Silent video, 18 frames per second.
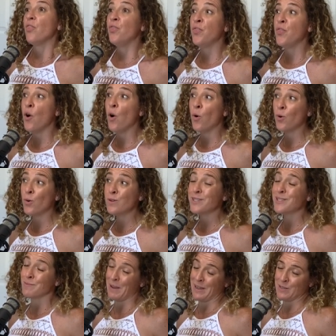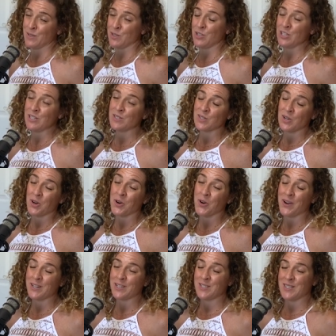Those messages are
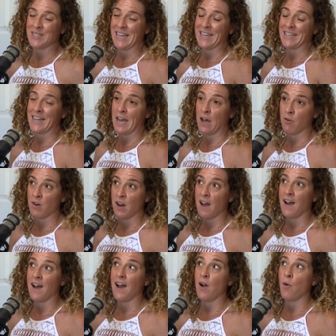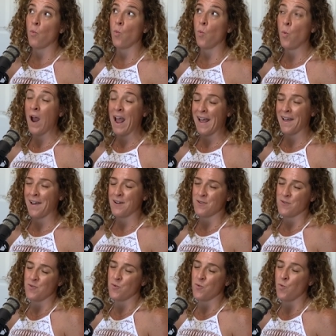going to stand out way,
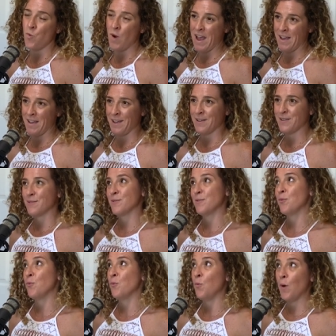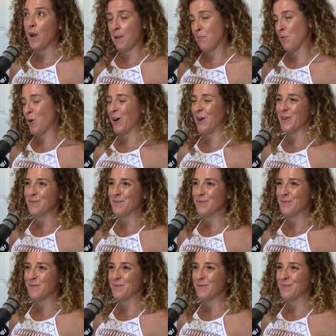way, way more.